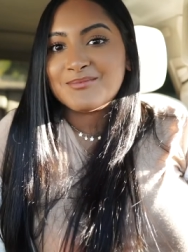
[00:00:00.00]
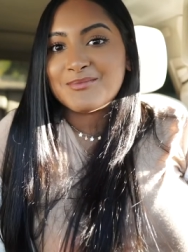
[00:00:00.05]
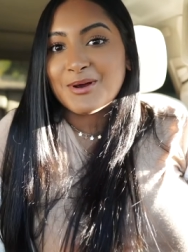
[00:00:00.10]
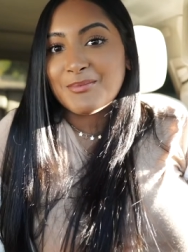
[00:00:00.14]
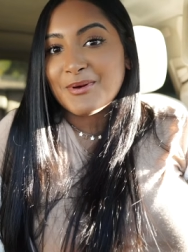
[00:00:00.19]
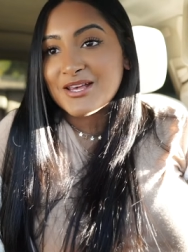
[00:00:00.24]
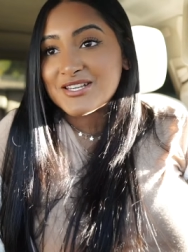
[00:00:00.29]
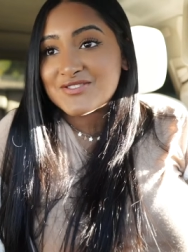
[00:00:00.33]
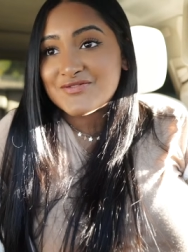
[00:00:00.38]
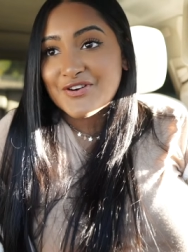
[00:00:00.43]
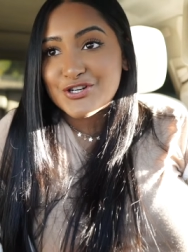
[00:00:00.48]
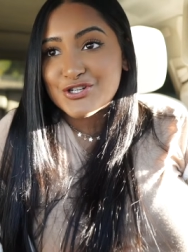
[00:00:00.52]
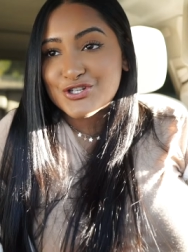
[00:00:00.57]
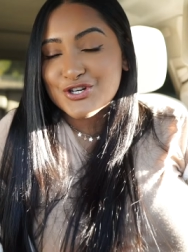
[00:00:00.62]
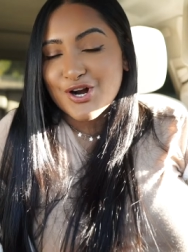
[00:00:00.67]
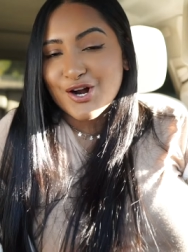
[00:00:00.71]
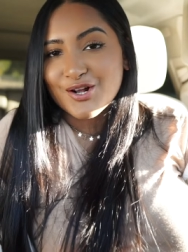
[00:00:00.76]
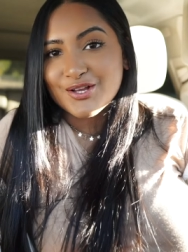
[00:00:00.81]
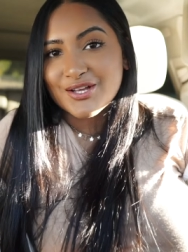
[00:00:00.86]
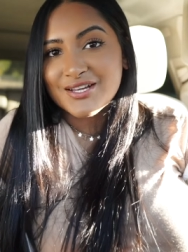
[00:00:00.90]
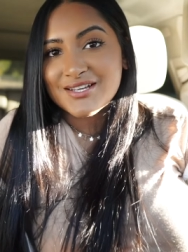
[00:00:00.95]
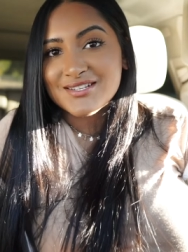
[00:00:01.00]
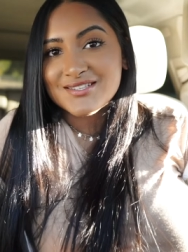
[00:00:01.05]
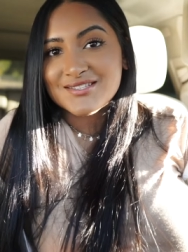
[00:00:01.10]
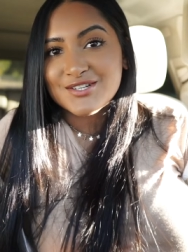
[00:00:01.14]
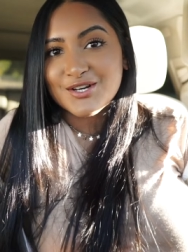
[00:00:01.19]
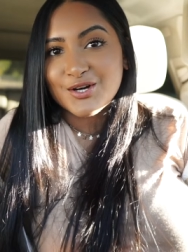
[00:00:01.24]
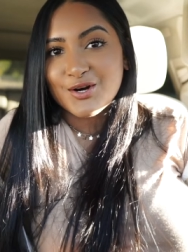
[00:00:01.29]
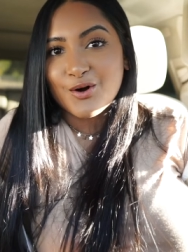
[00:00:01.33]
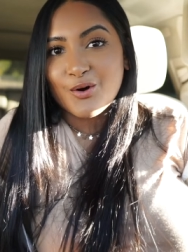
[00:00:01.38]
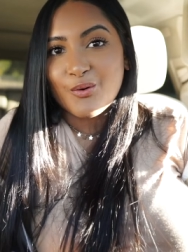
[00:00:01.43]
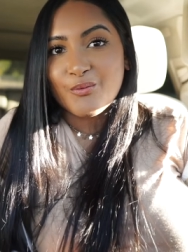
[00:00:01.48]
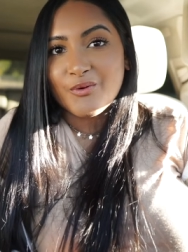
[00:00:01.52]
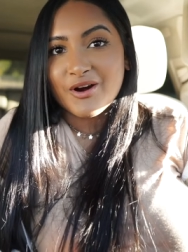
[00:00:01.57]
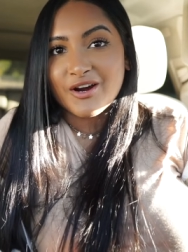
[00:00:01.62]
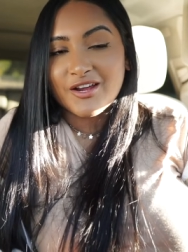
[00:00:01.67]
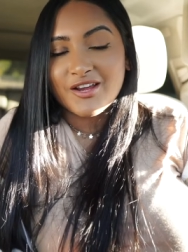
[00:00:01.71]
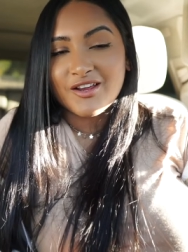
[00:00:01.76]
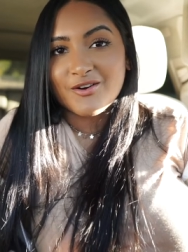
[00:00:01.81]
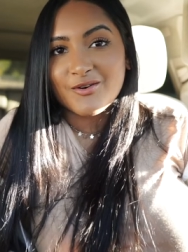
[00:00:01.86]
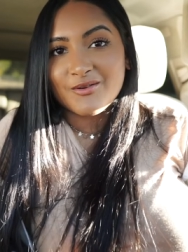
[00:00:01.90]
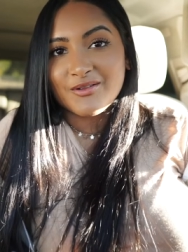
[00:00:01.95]
My best friend Charlotte is still
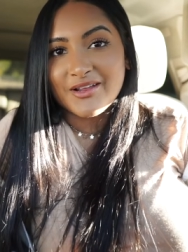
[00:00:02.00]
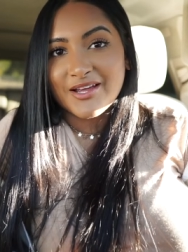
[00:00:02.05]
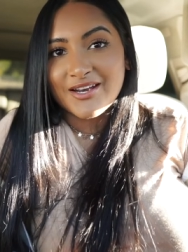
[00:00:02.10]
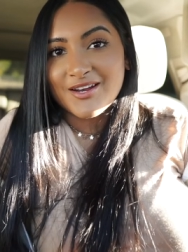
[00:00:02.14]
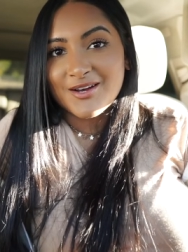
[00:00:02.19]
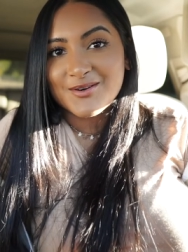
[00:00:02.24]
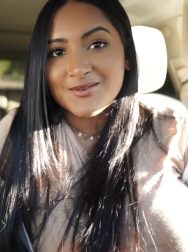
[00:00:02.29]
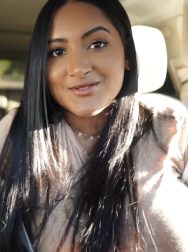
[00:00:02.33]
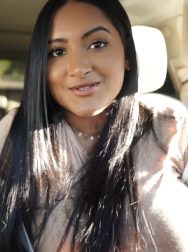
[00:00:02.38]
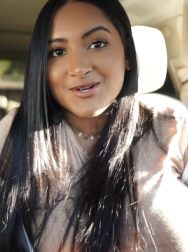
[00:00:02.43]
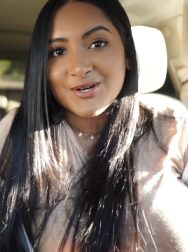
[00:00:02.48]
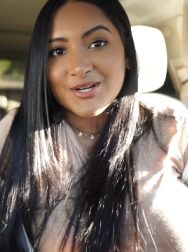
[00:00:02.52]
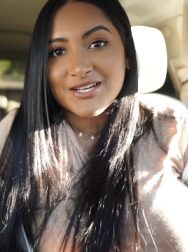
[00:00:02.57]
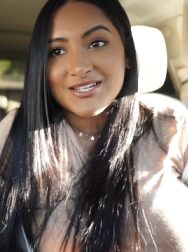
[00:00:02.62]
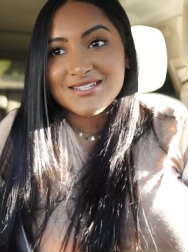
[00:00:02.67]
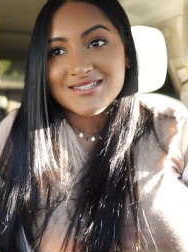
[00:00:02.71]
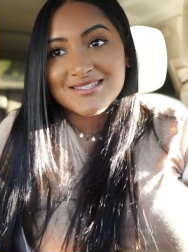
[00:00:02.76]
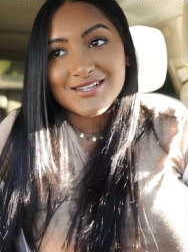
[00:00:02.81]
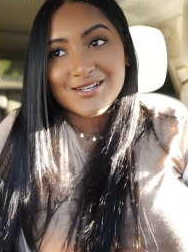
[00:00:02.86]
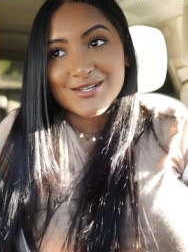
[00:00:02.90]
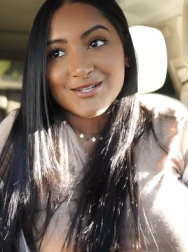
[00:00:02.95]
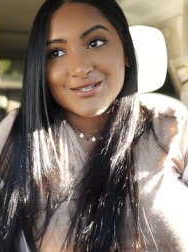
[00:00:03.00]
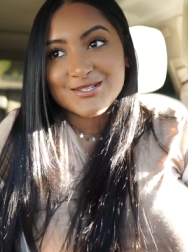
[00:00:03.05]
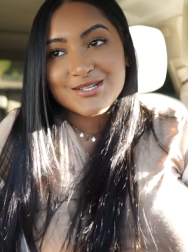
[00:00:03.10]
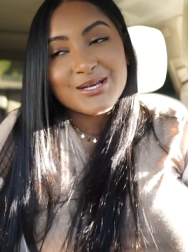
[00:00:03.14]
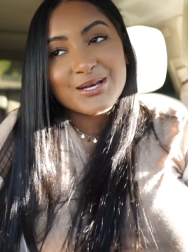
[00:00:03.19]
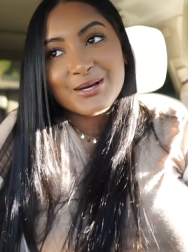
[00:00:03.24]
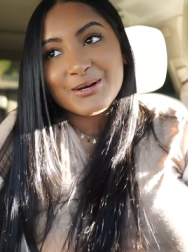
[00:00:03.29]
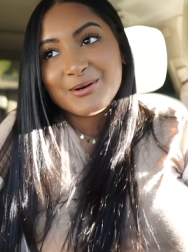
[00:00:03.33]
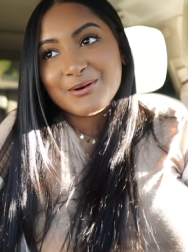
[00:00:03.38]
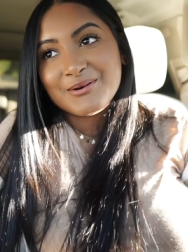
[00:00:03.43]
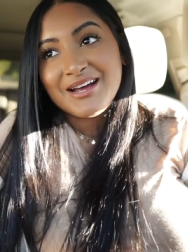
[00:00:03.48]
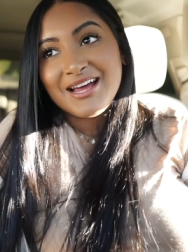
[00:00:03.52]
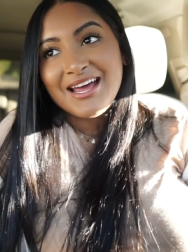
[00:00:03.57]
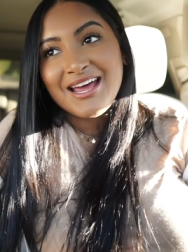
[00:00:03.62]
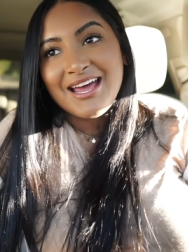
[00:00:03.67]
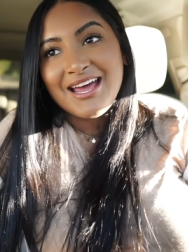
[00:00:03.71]
working in Orlando, so I'll get to see her too.